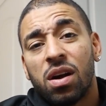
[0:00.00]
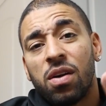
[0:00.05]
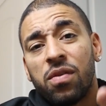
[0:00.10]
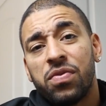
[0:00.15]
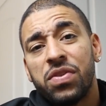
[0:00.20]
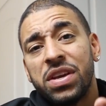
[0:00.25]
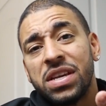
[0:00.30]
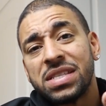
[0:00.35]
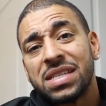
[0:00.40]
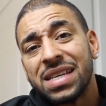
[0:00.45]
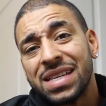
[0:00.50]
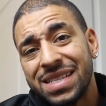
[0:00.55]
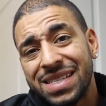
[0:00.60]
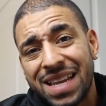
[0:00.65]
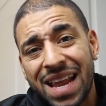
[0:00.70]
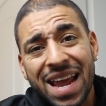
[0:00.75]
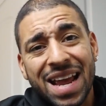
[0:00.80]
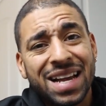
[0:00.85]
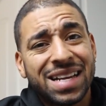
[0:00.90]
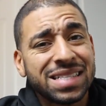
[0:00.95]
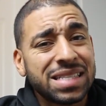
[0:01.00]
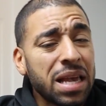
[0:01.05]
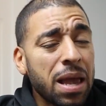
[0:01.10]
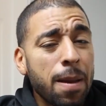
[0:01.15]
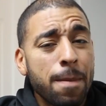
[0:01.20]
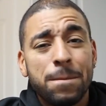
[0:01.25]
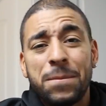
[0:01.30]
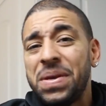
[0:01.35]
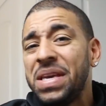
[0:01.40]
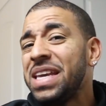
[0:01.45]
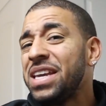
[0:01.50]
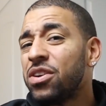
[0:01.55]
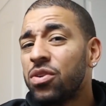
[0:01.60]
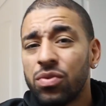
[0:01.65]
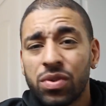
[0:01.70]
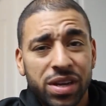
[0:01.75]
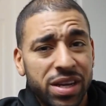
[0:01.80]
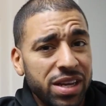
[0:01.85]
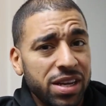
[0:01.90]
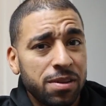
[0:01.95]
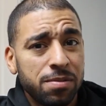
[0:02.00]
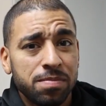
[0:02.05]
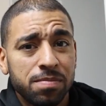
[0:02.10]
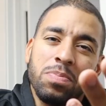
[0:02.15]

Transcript: of this dance, period.